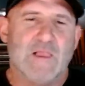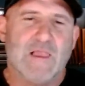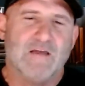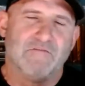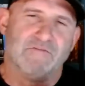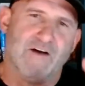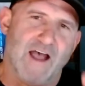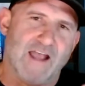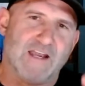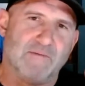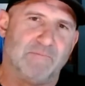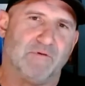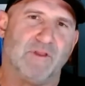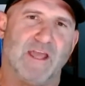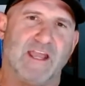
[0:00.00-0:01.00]
Find a
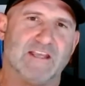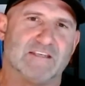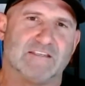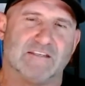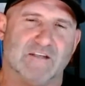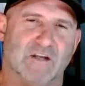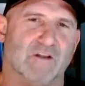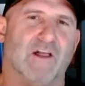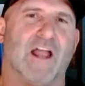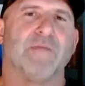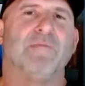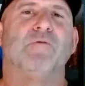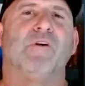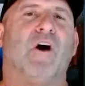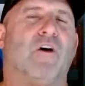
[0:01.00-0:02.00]
place, you know, a lot of
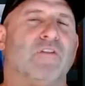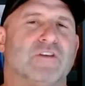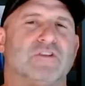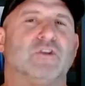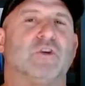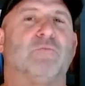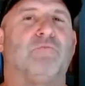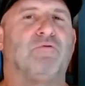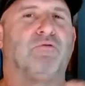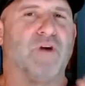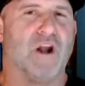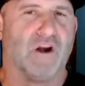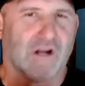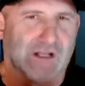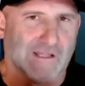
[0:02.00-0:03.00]
people call this your
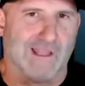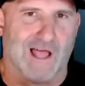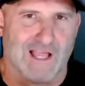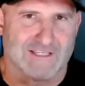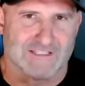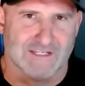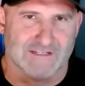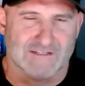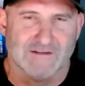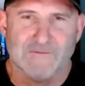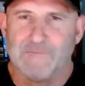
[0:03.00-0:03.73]
prayer closet.